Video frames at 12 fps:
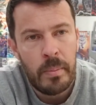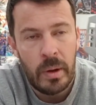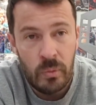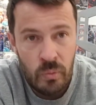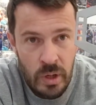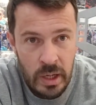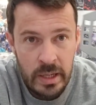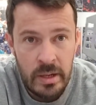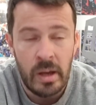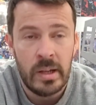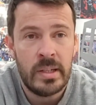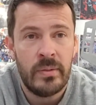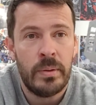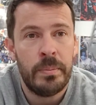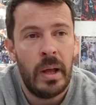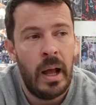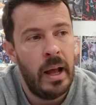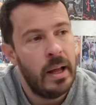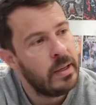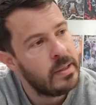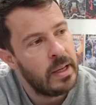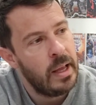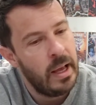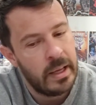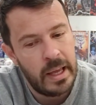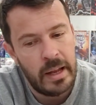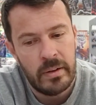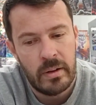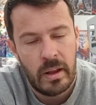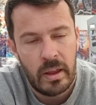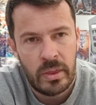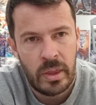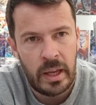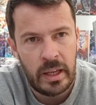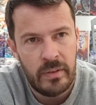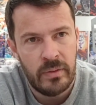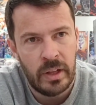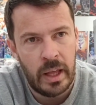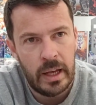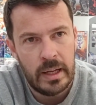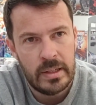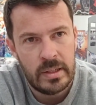But really nice of him. And again, thank you for that.